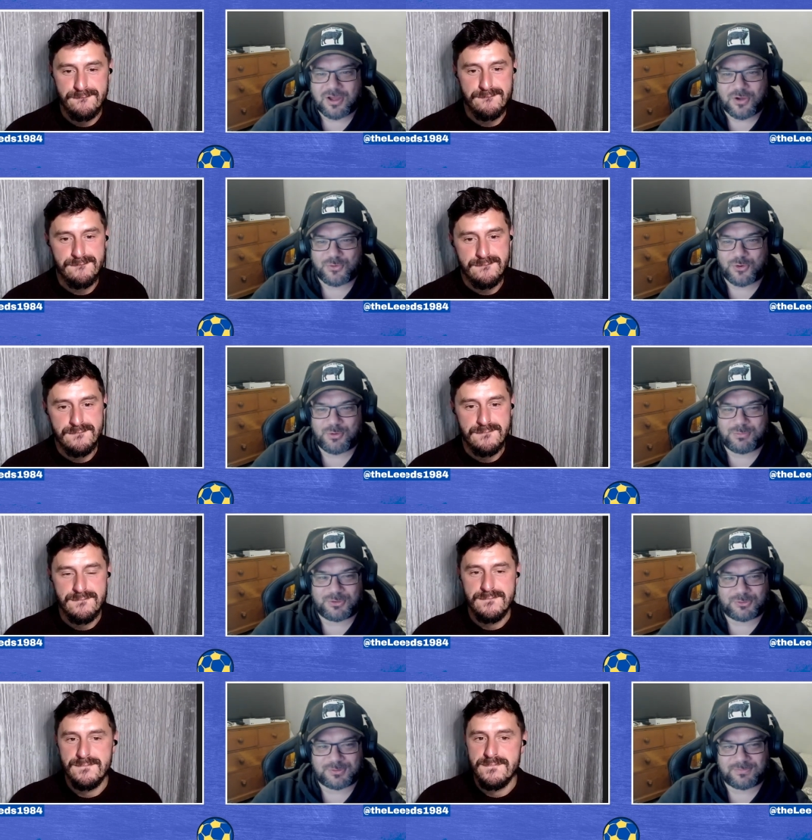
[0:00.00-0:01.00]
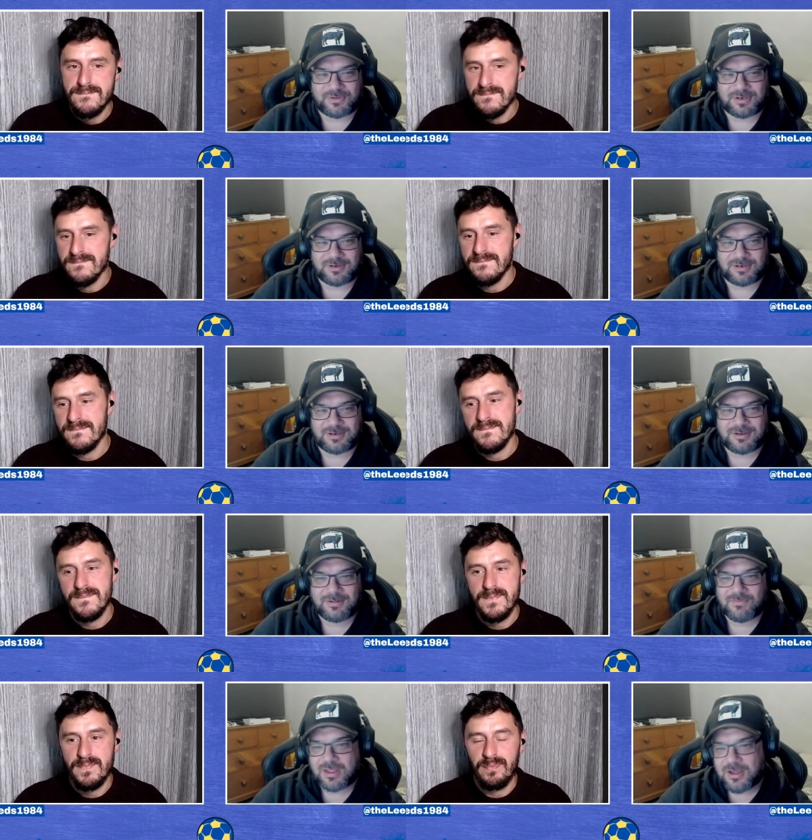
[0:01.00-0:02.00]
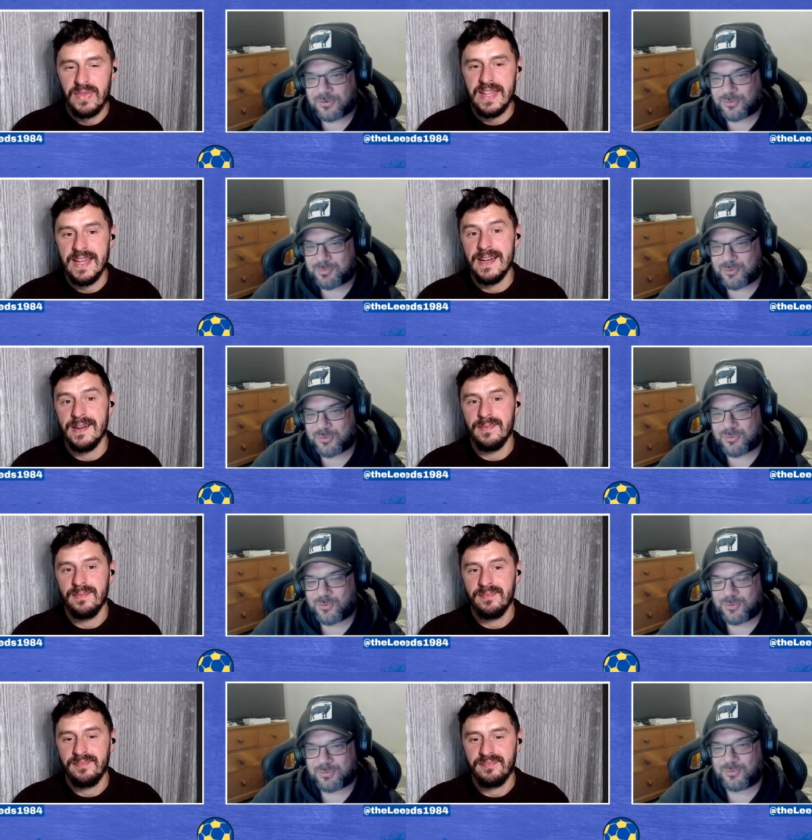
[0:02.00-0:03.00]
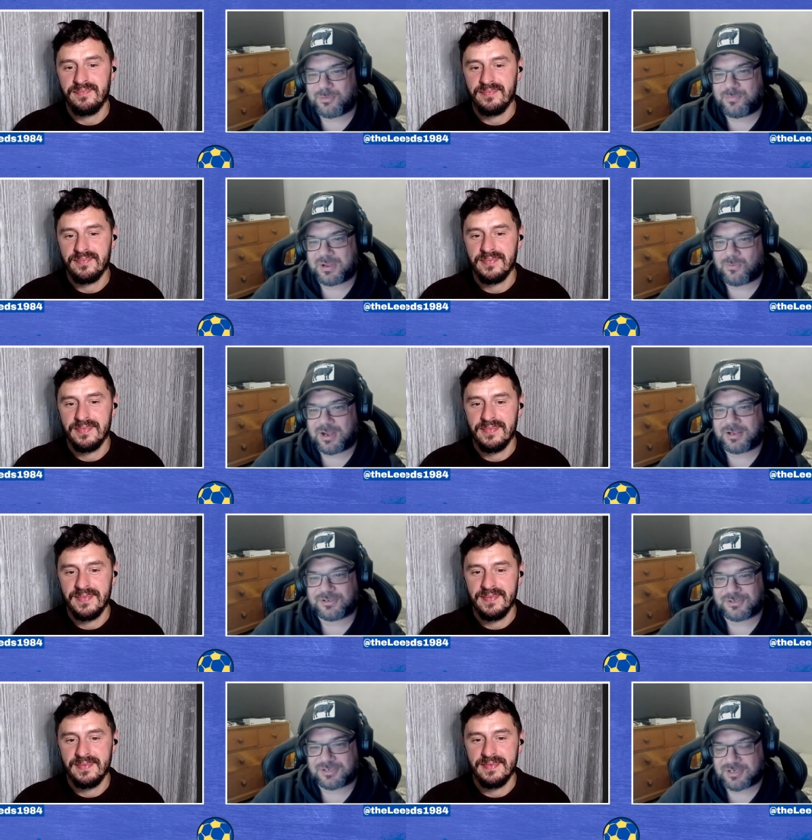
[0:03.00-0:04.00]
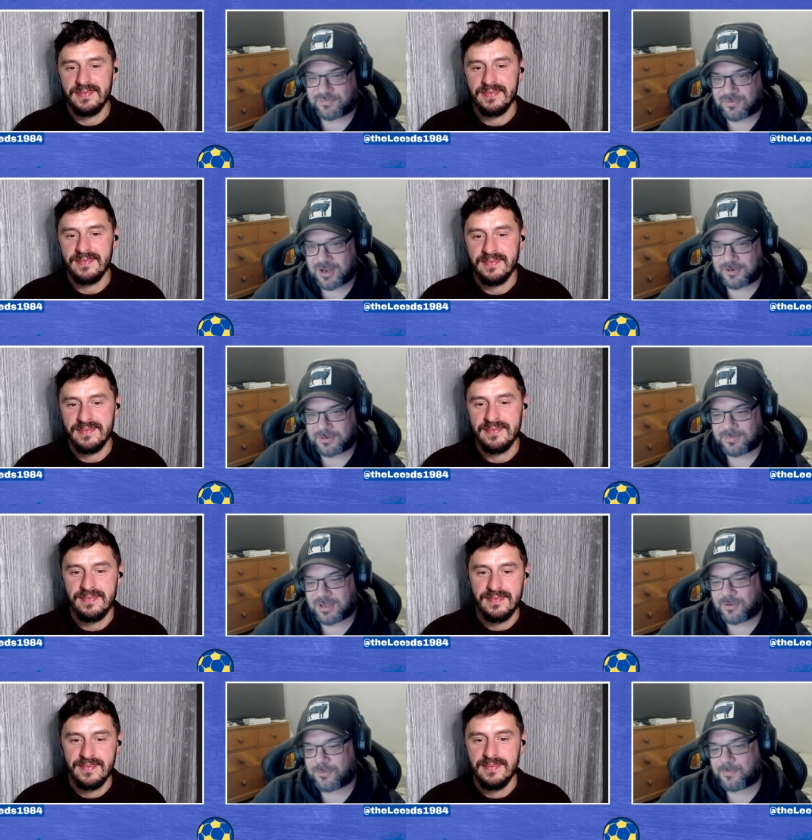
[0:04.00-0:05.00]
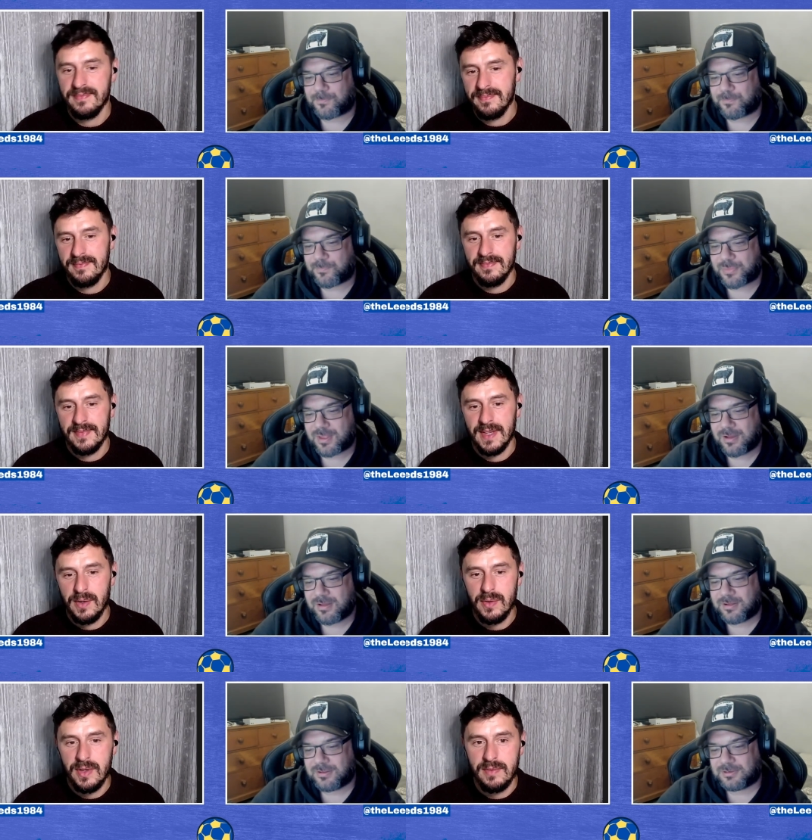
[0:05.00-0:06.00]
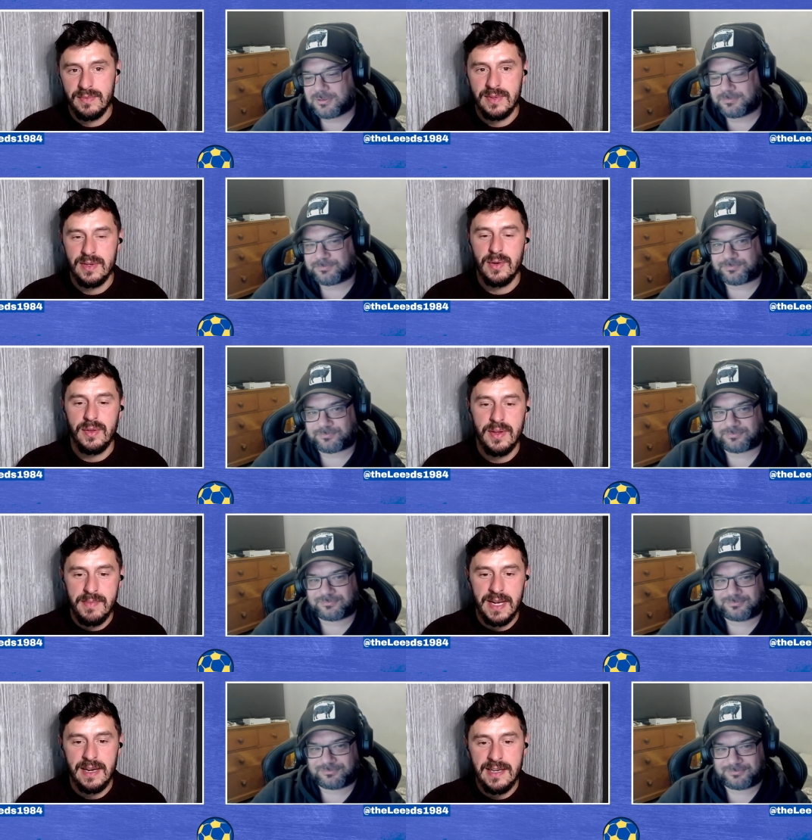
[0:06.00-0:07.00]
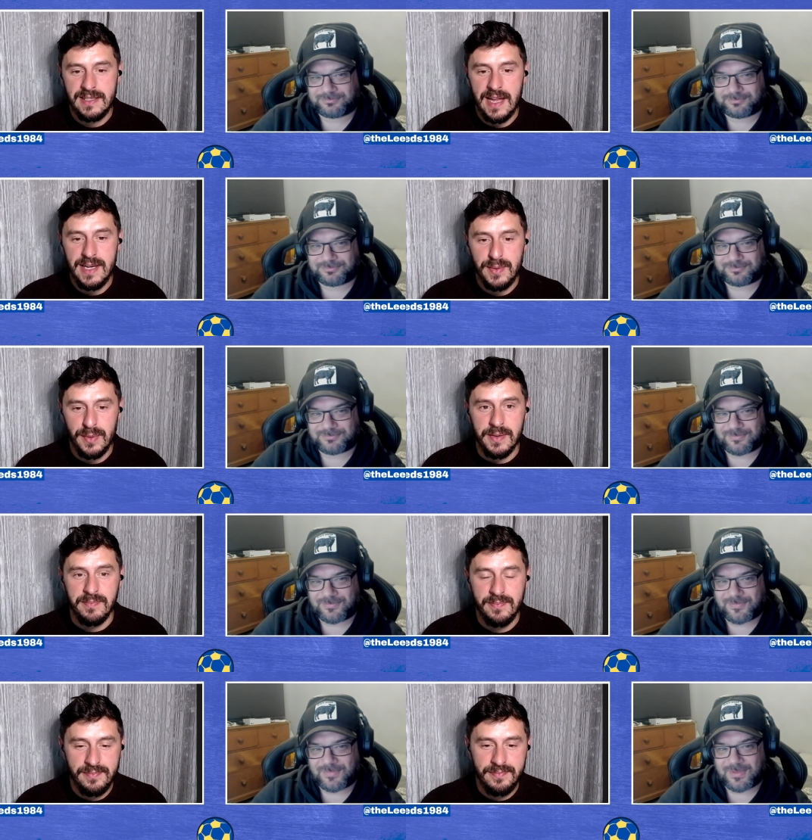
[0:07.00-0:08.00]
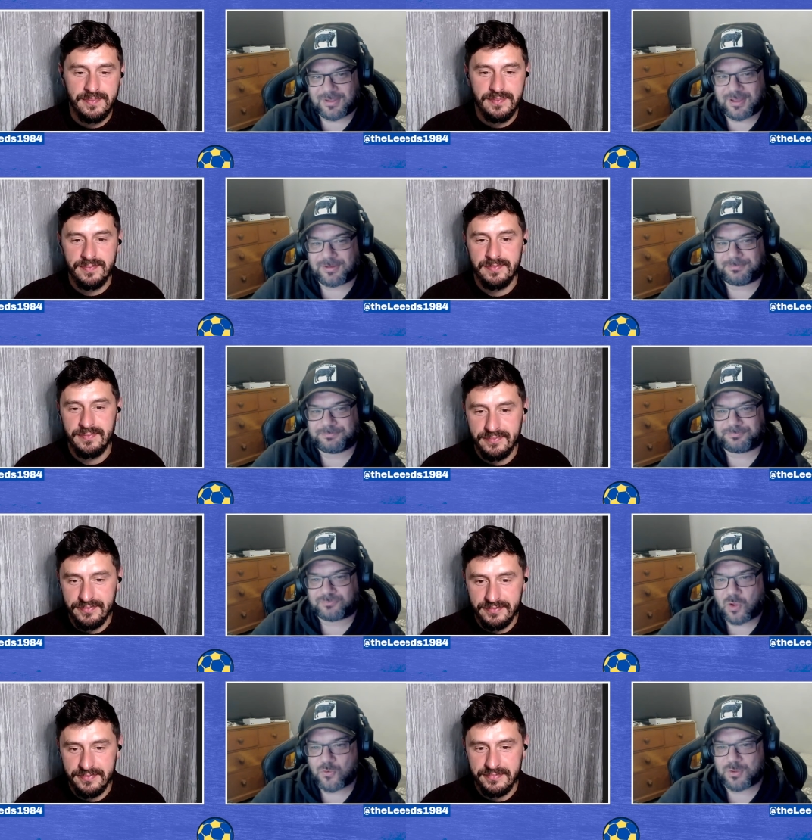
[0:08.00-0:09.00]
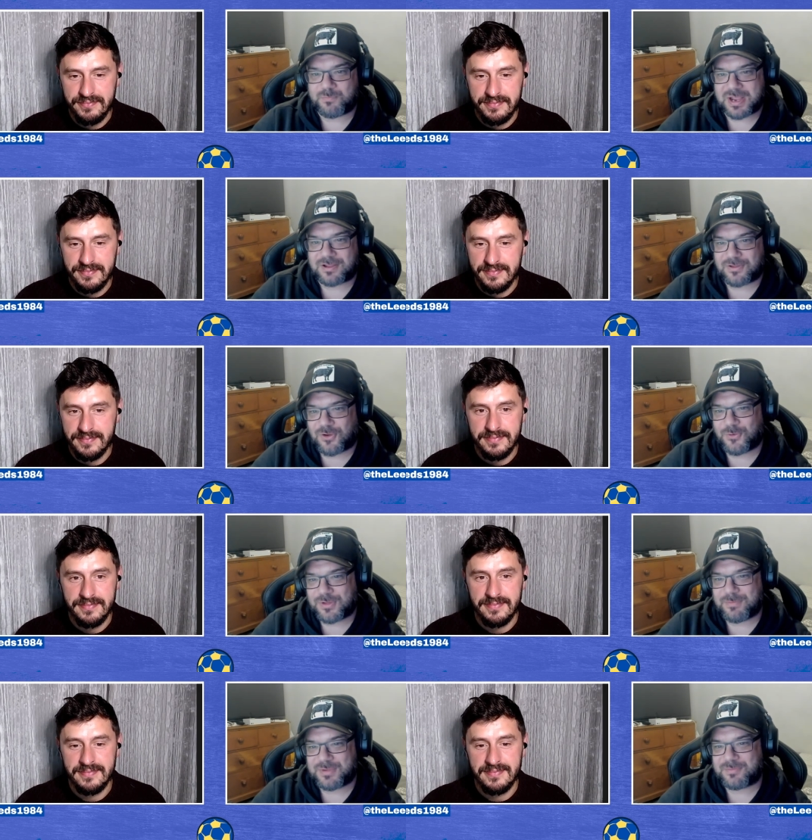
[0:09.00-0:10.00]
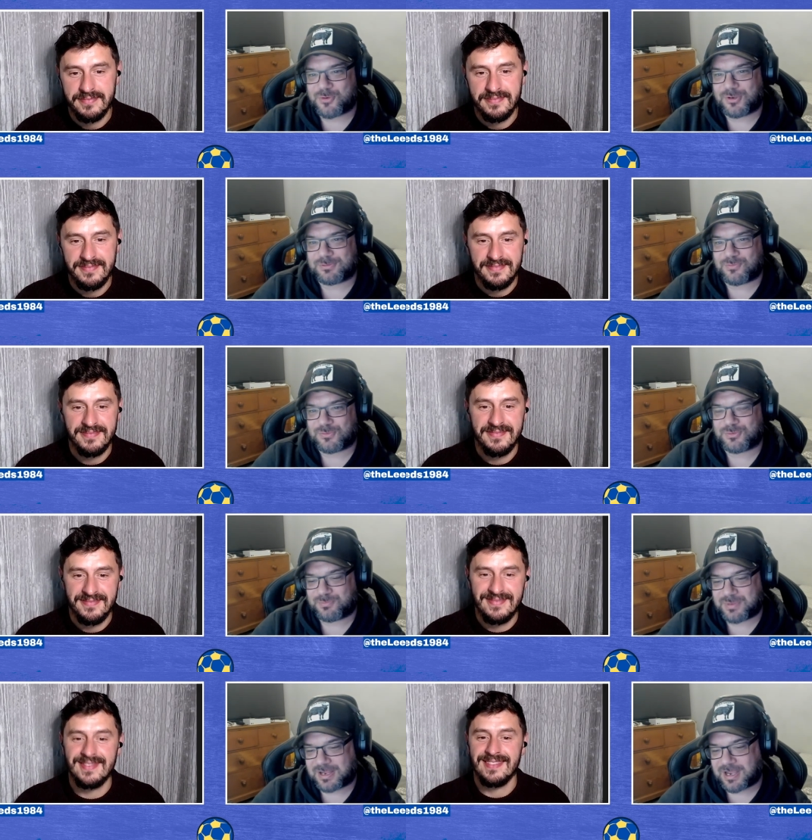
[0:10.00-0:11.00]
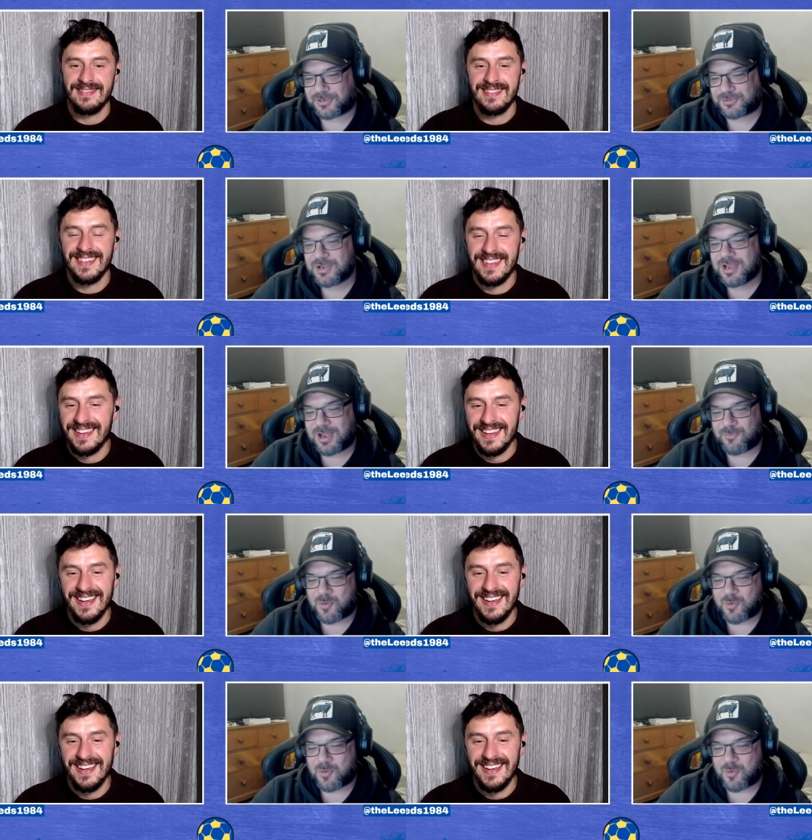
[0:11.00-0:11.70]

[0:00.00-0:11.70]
Speaker 1: Oh, Gorman or something. And, all, yeah. the, all the all the big wankers are sniffing around him now.
Speaker 2: All the all the Middle East states want him.
Speaker 1: Yeah, all the big, like, all them big boys was big cash, and